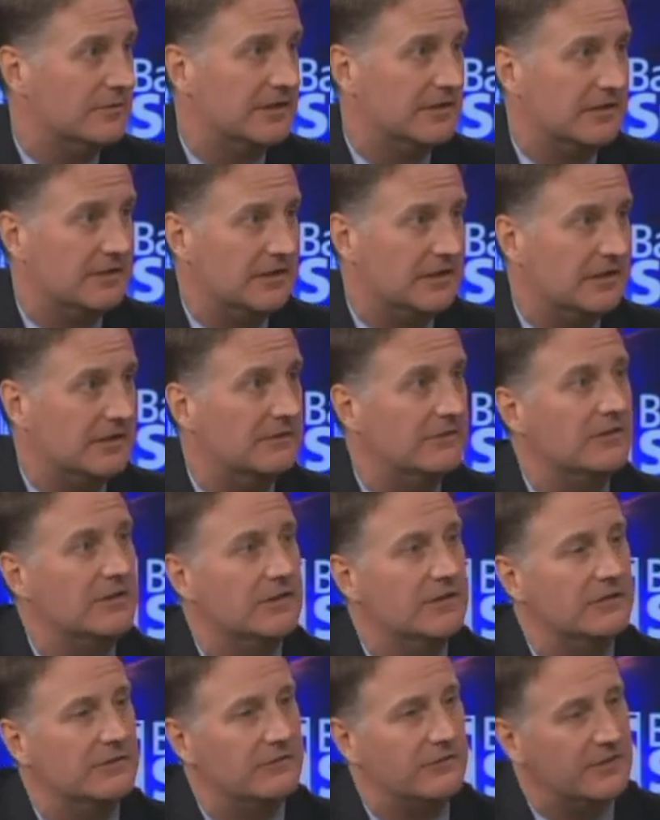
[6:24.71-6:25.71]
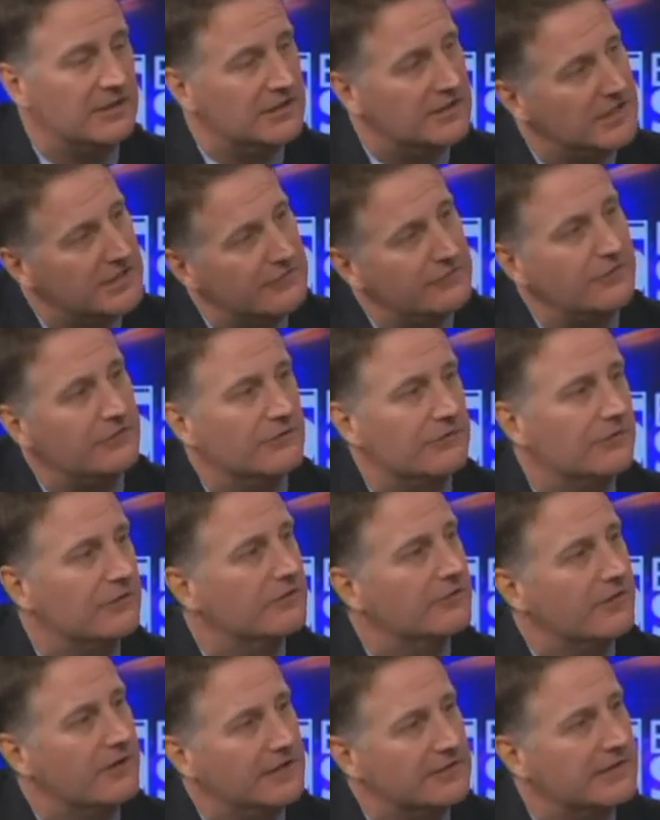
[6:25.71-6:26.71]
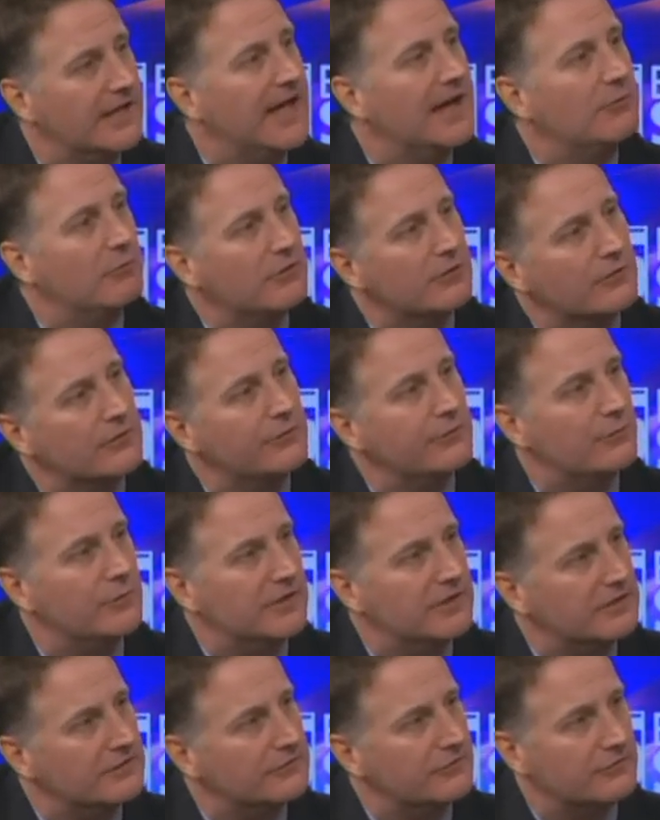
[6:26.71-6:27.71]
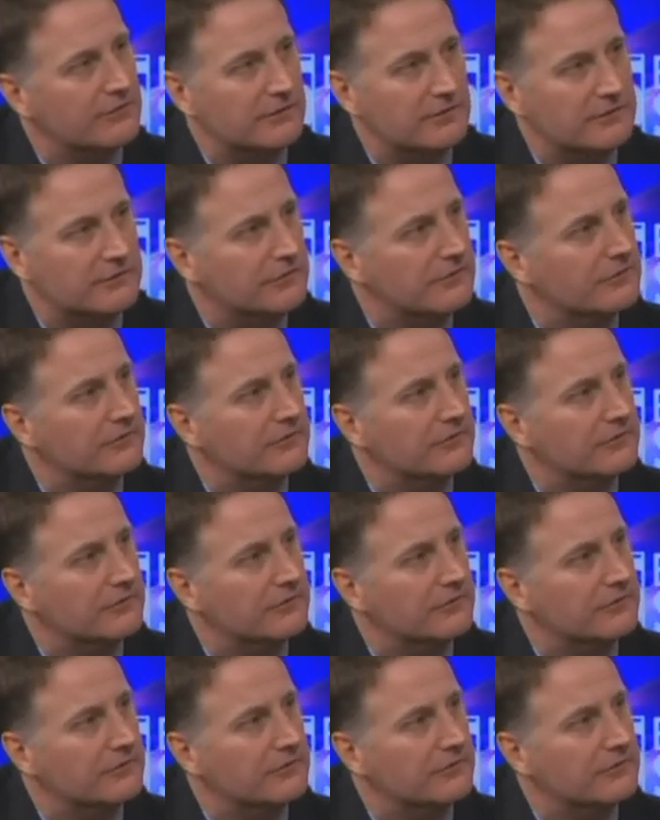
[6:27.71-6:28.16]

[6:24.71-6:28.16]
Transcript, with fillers: And, it's in instances like that where earthquake insurance is